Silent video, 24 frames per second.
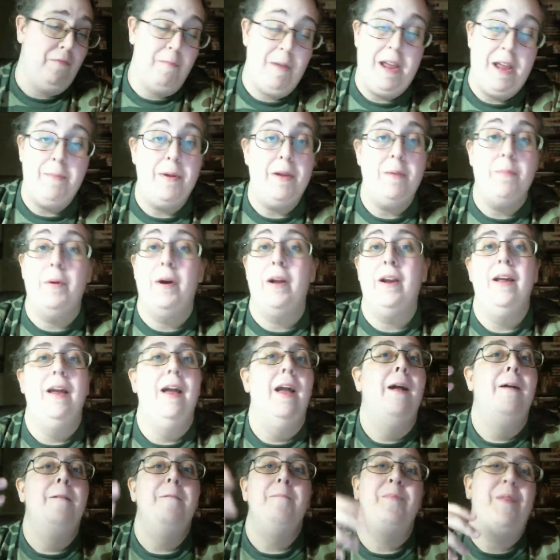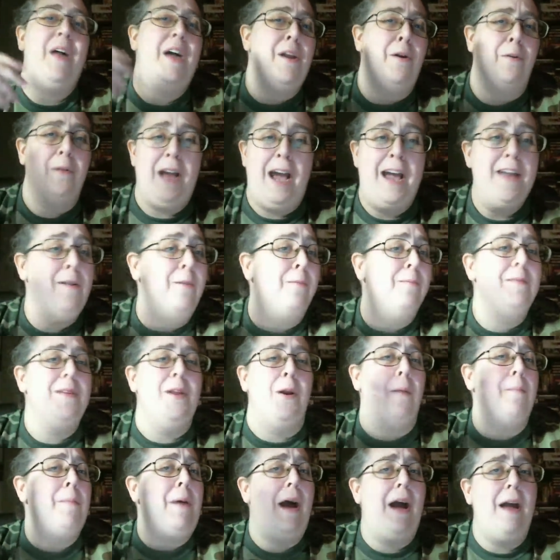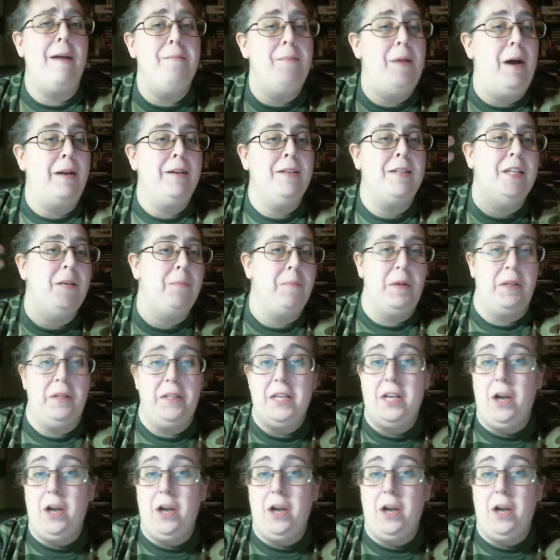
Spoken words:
maybe, but I don't, I'm not typically